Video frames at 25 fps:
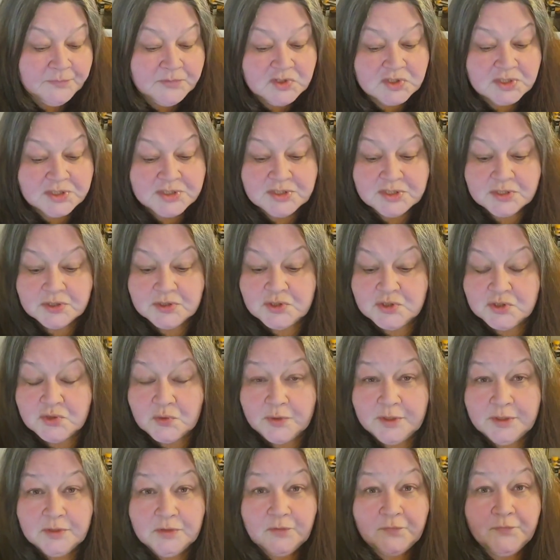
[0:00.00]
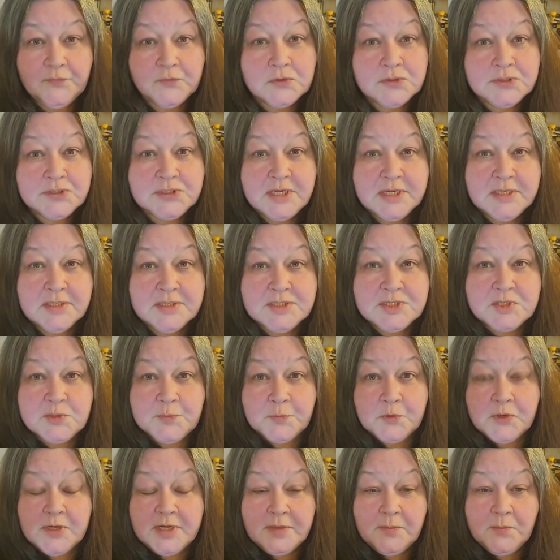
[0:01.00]
Just enjoying the first day of
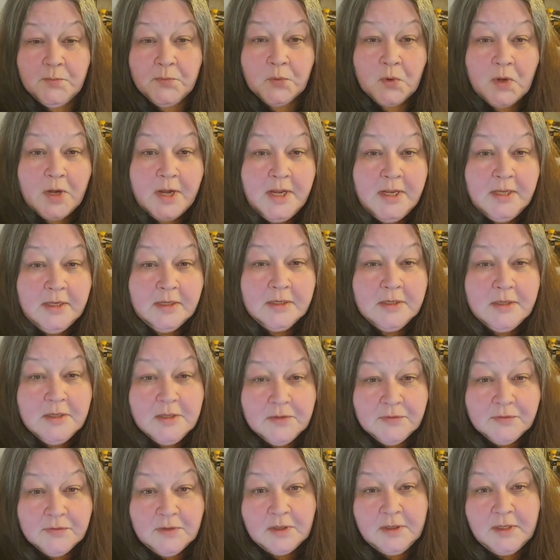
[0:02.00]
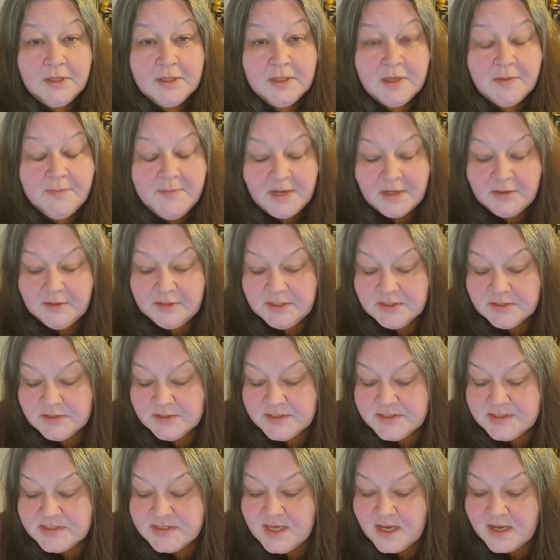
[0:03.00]
spring break. Thought I'd come out here
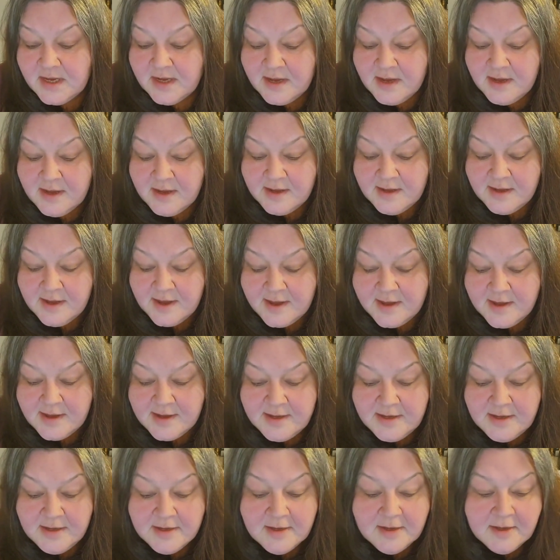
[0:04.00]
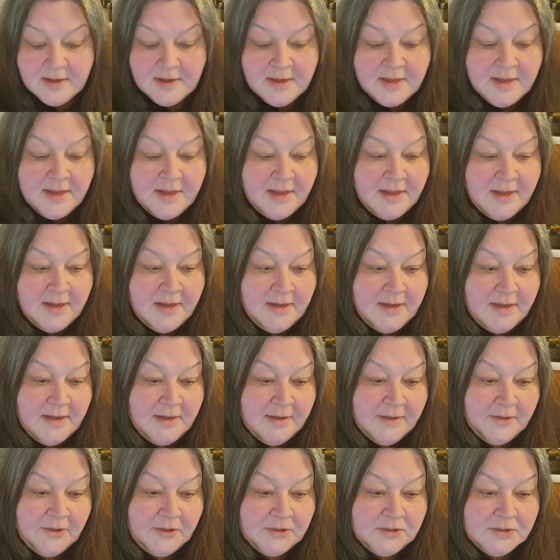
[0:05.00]
and say hey.
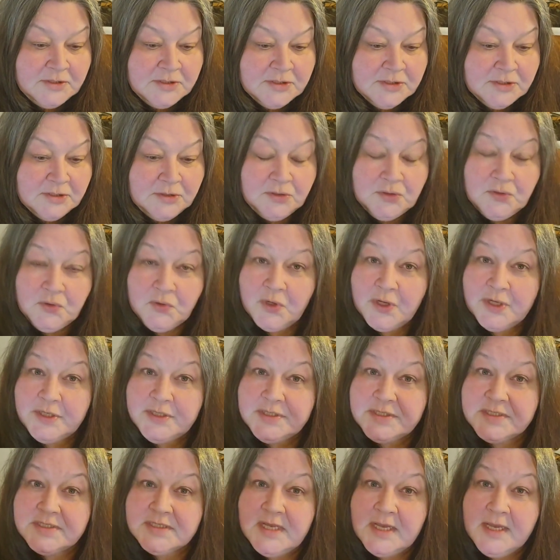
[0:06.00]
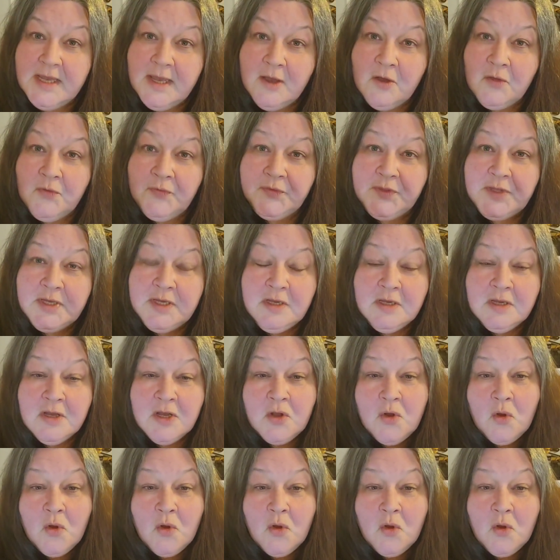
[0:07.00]
And you guys stay healthy.